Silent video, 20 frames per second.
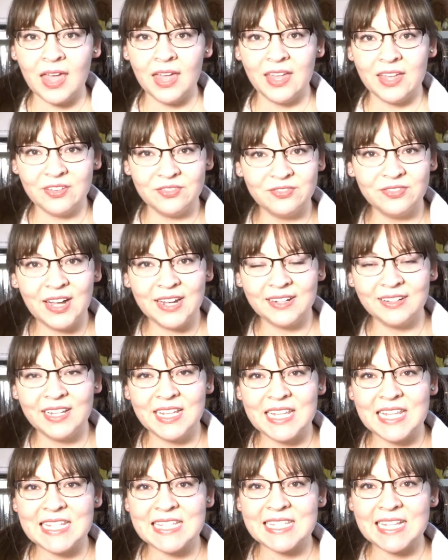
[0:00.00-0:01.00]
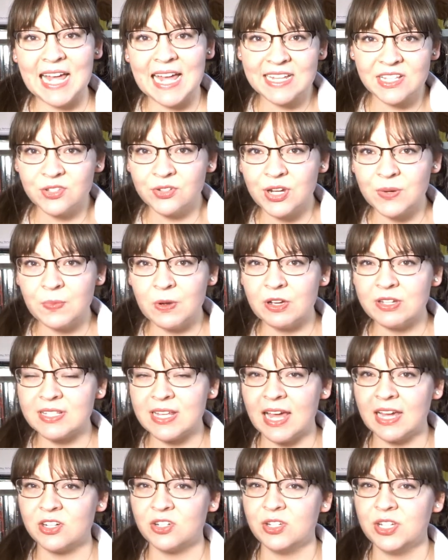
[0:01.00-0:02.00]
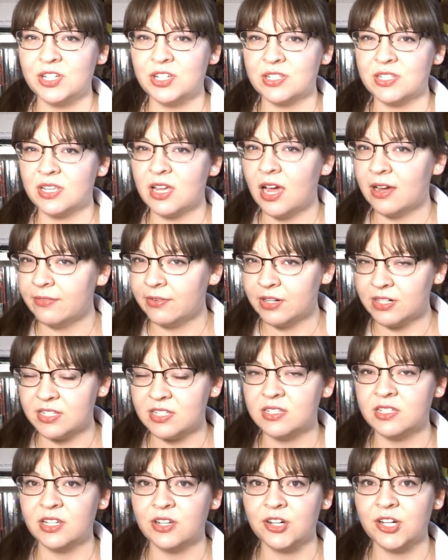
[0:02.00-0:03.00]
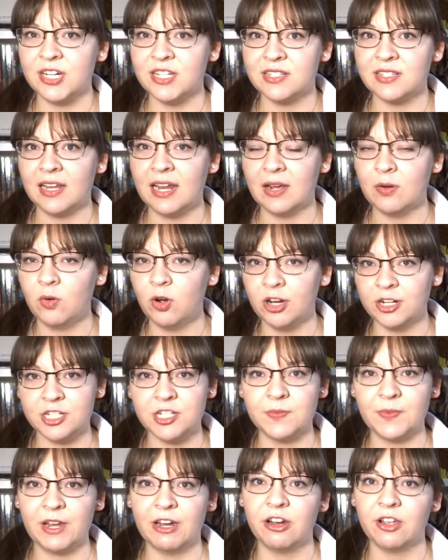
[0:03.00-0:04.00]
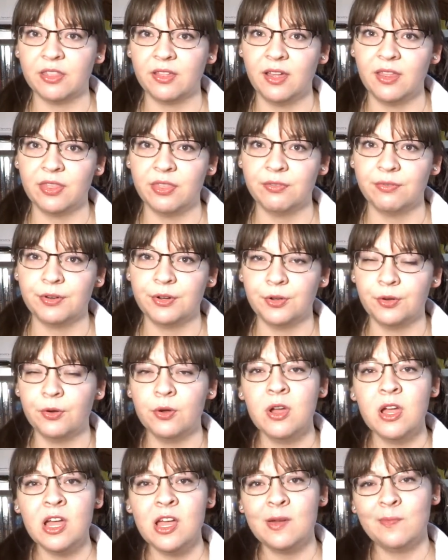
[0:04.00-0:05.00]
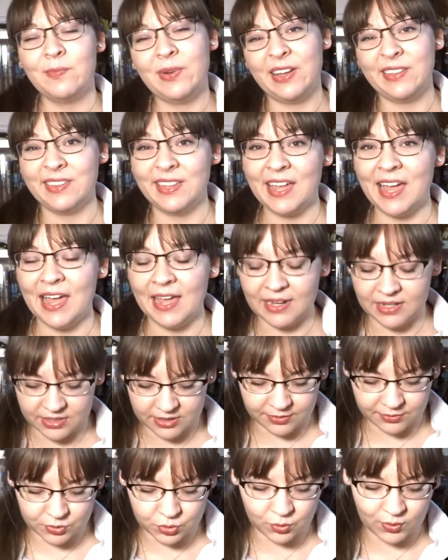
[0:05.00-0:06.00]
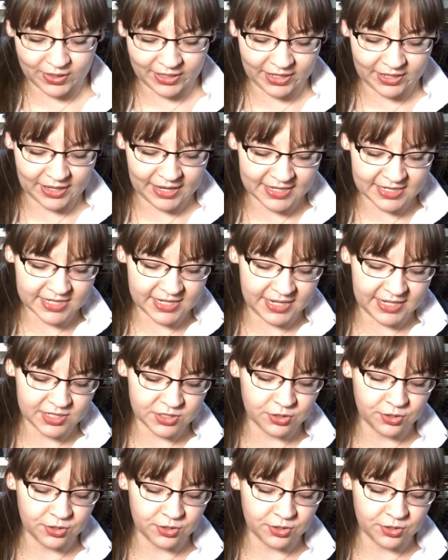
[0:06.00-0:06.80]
And finally, these last three books actually just cover series that I want to marathon through by the end of 2019.